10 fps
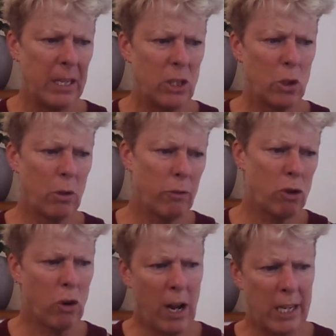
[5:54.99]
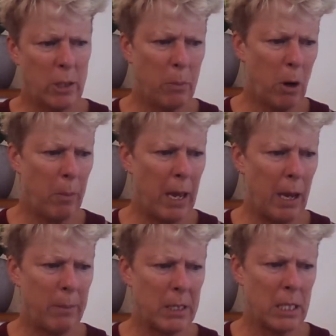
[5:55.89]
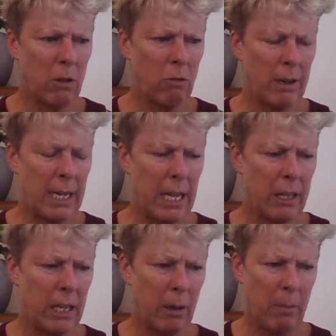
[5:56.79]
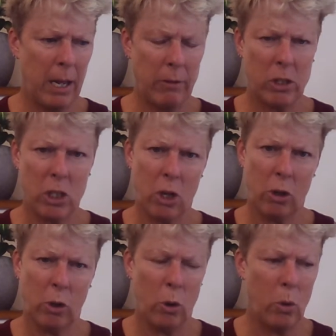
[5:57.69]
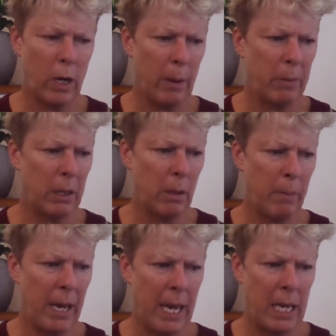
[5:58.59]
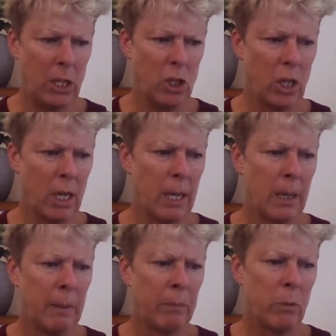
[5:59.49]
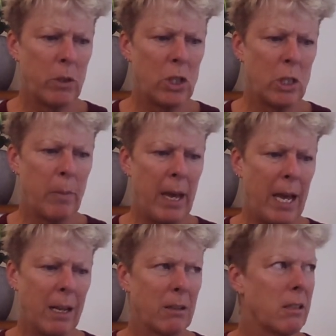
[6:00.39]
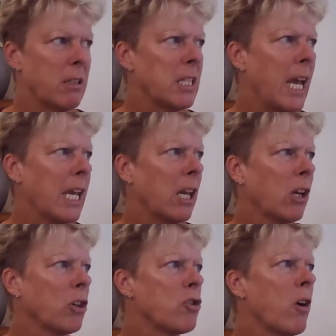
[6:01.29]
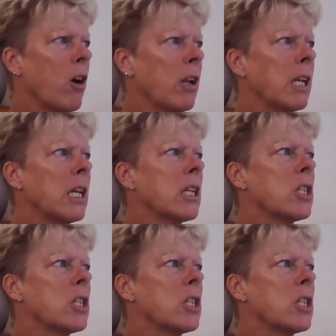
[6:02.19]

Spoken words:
sort of tried to pop out, but didn't really. I think it might have just gotten caught up in the page, which is about taking control and inner